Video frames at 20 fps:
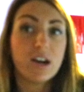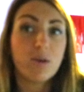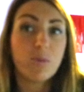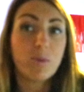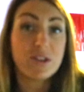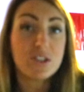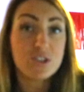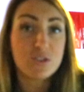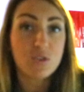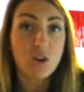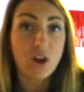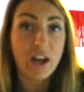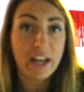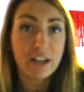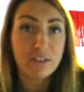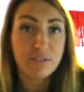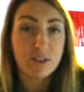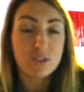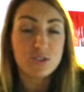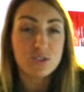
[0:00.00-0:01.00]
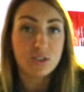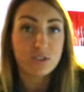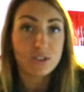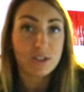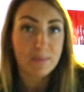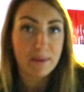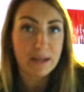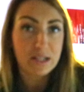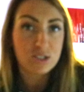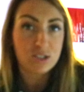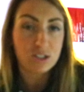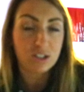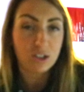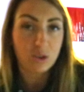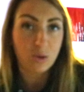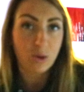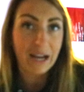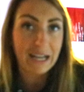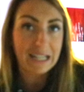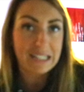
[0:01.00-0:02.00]
When you've got headphones on, it makes you
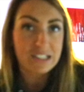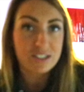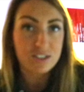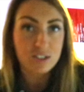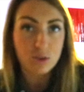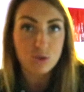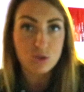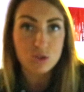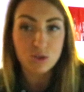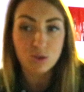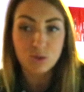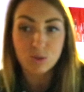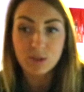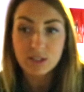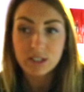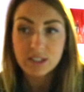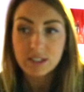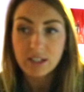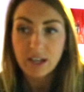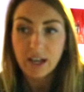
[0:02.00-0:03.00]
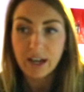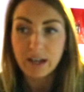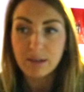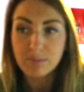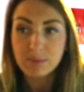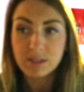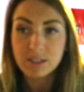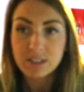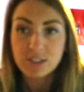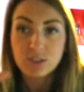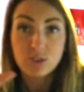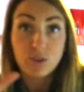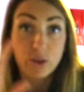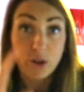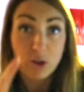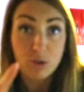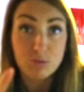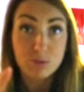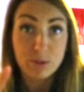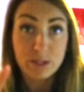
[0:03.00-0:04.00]
look quite antisocial. Not in a
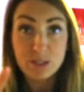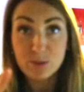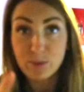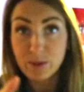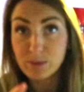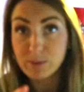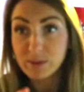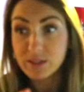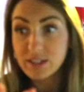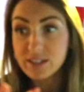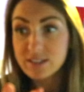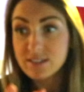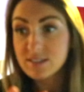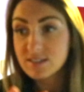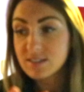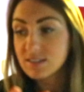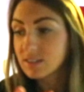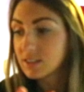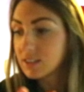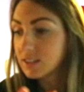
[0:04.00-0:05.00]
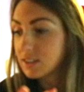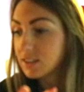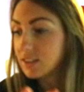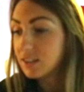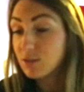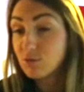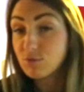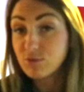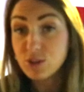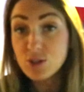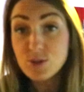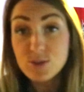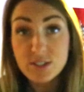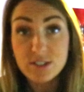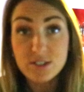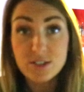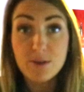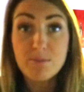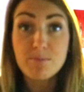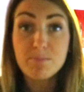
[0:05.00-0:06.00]
horrible way to anyone that
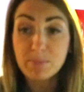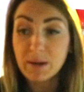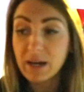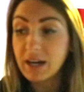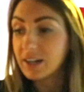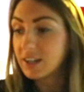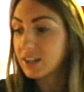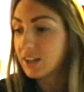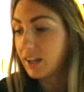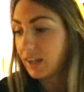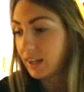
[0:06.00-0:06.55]
uses them, but